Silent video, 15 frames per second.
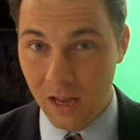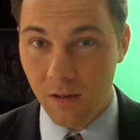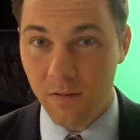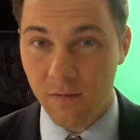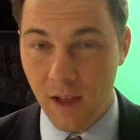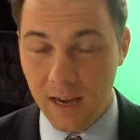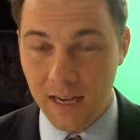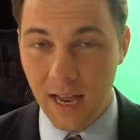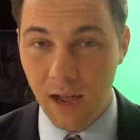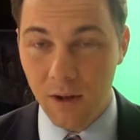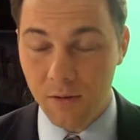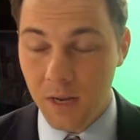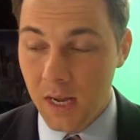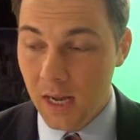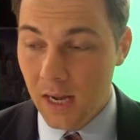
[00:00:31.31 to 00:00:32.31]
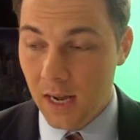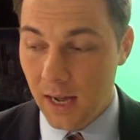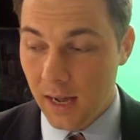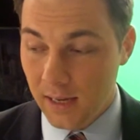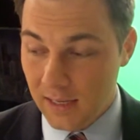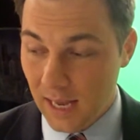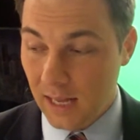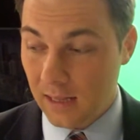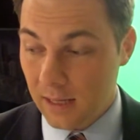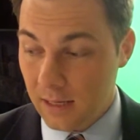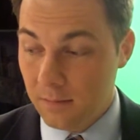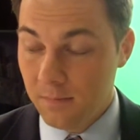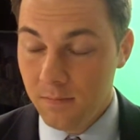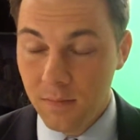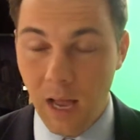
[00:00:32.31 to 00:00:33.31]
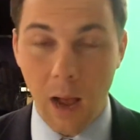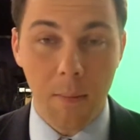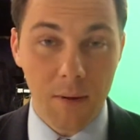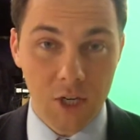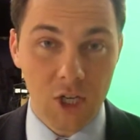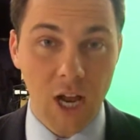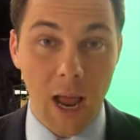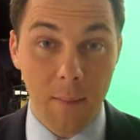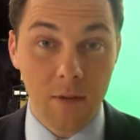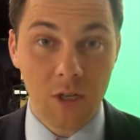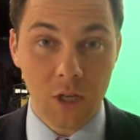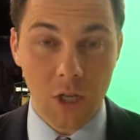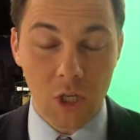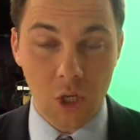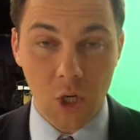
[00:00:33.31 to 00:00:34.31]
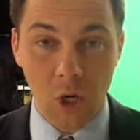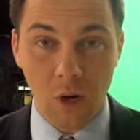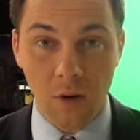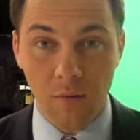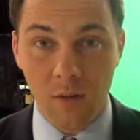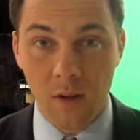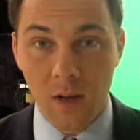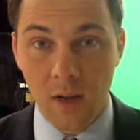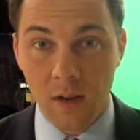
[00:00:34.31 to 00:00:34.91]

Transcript: You'll find out exactly how much time he's going to serve